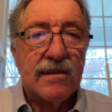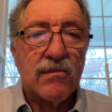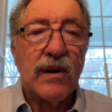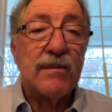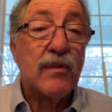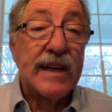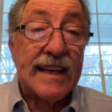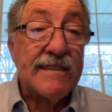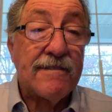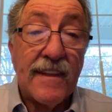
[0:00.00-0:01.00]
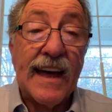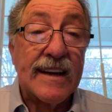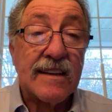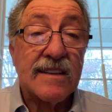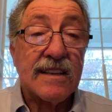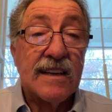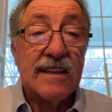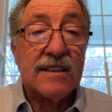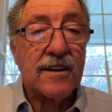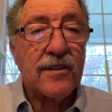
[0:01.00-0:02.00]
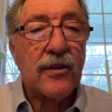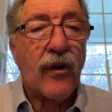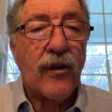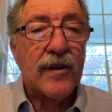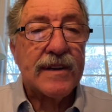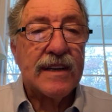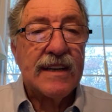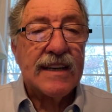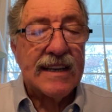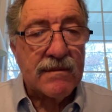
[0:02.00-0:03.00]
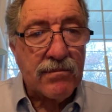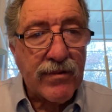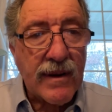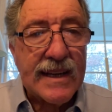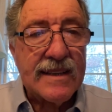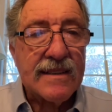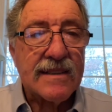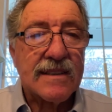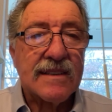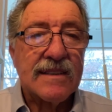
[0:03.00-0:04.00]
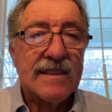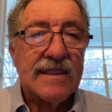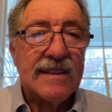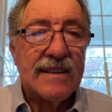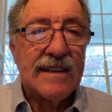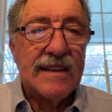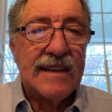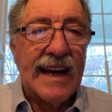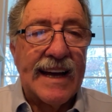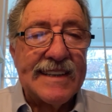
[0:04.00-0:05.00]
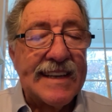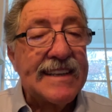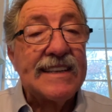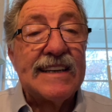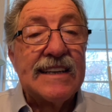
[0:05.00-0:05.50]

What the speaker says: when we give thanks to the Lord in praise and in